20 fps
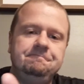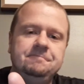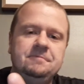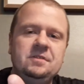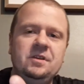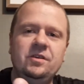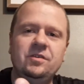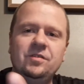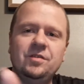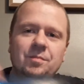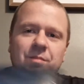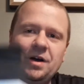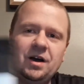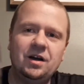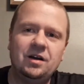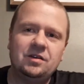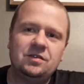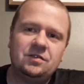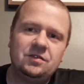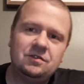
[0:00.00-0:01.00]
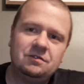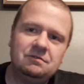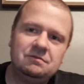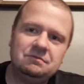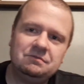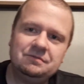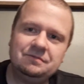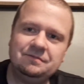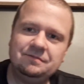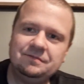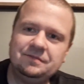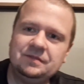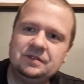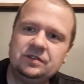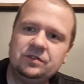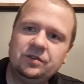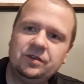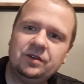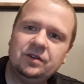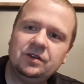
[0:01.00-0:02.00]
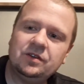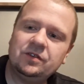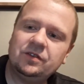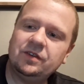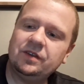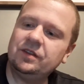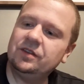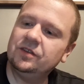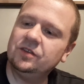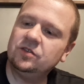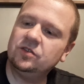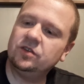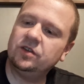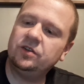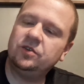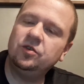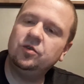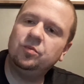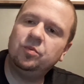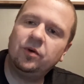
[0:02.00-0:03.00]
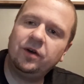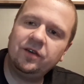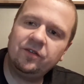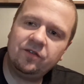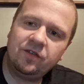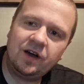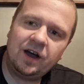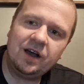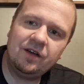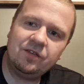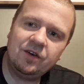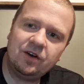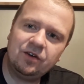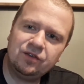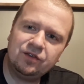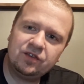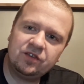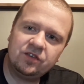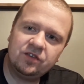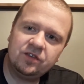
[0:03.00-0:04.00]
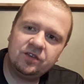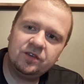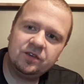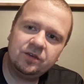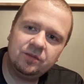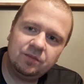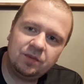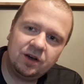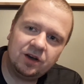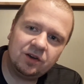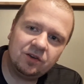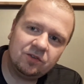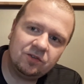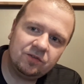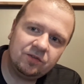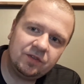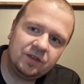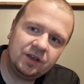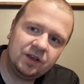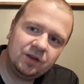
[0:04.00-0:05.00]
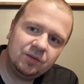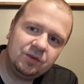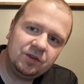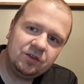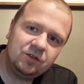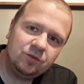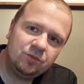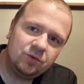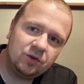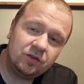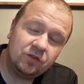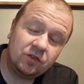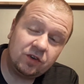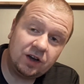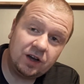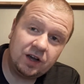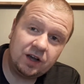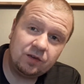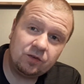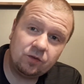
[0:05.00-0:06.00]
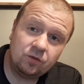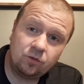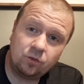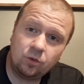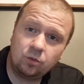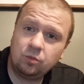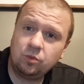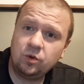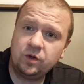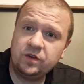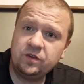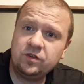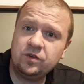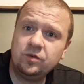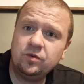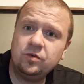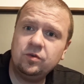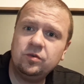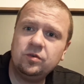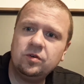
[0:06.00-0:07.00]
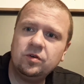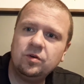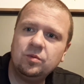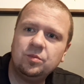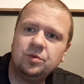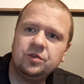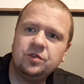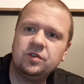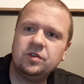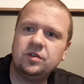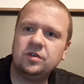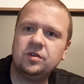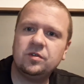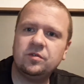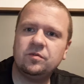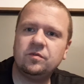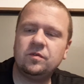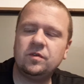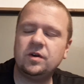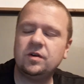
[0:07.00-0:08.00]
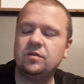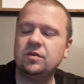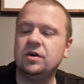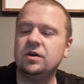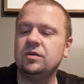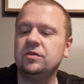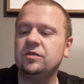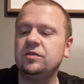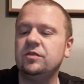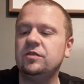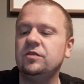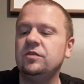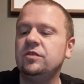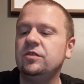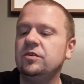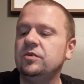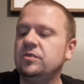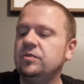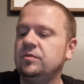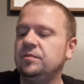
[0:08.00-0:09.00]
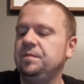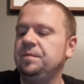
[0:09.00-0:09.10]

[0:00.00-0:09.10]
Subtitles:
here's the box. That's what it looks like. This is a 2.5 ounce bottle. They come in 2.5 or 4.2, almost all Varvatoses do.